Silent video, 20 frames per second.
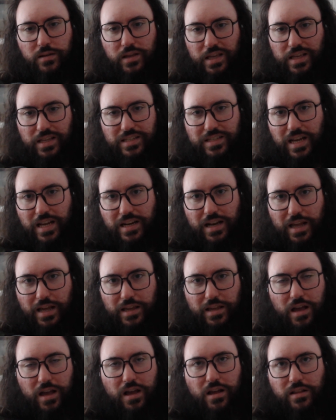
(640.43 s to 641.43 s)
It's kind of
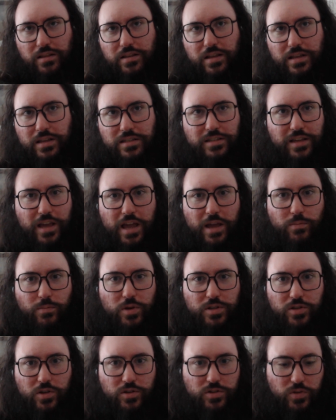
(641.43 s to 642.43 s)
like, this game
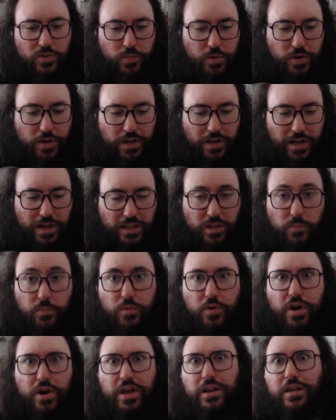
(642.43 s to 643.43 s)
is also putting like the
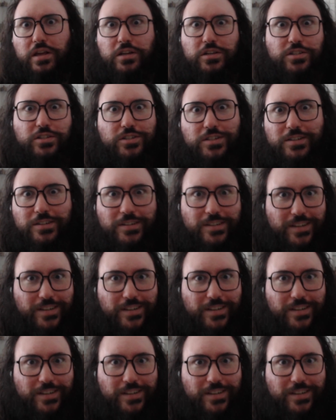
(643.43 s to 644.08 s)
British